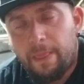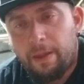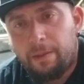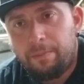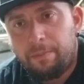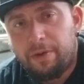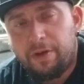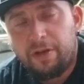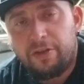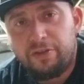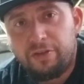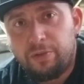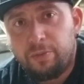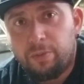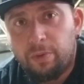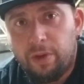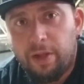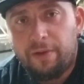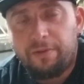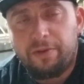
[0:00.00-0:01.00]
because you
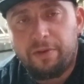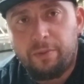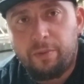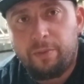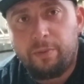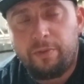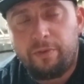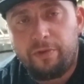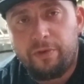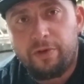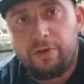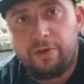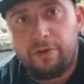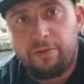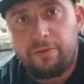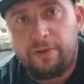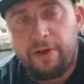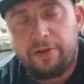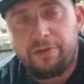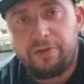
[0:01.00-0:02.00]
will have to remove your
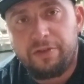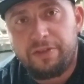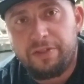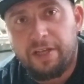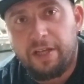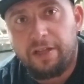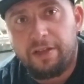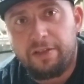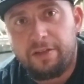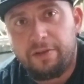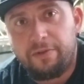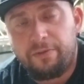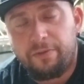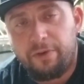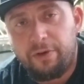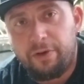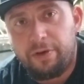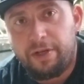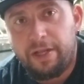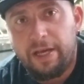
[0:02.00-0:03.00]
factory skeleton for
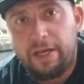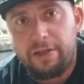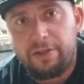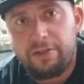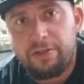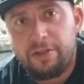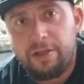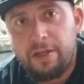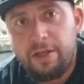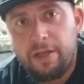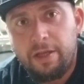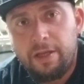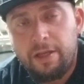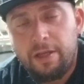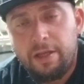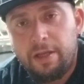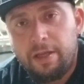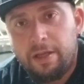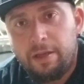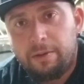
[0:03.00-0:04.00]
your dash,
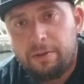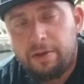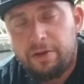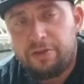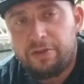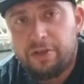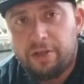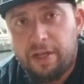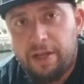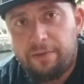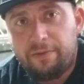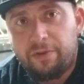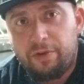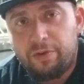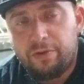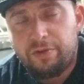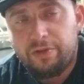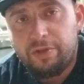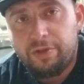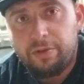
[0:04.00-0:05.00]
because you're gonna have to
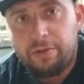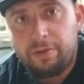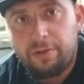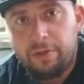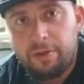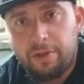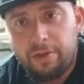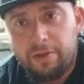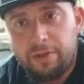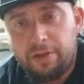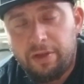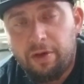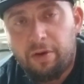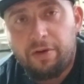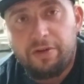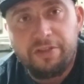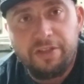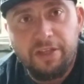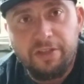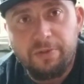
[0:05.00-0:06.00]
use the
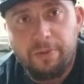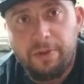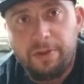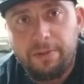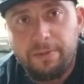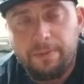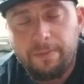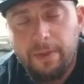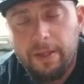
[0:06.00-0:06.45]
RSX one,